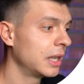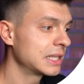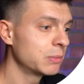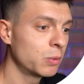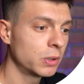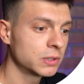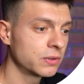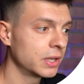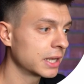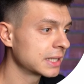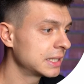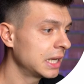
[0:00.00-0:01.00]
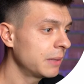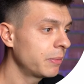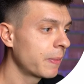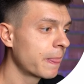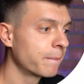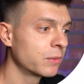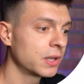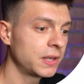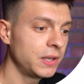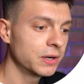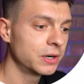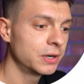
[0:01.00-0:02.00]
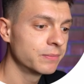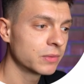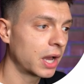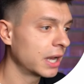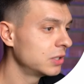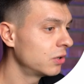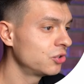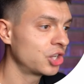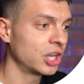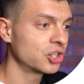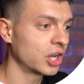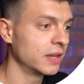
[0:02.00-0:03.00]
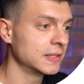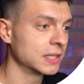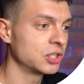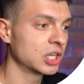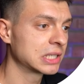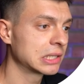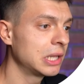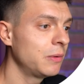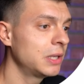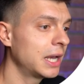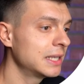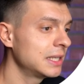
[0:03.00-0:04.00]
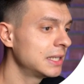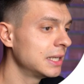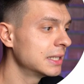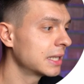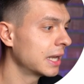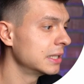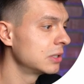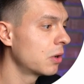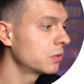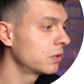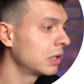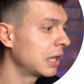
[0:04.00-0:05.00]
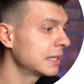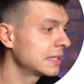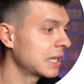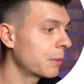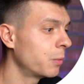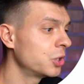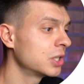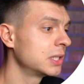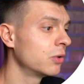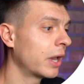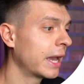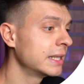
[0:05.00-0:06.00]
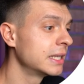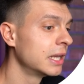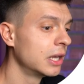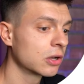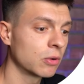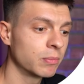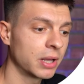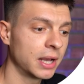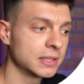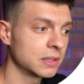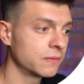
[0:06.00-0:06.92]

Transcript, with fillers: Let's move on to the next step. Here, I don't change anything, just leave it as it is and go to the last step, which is to add compliance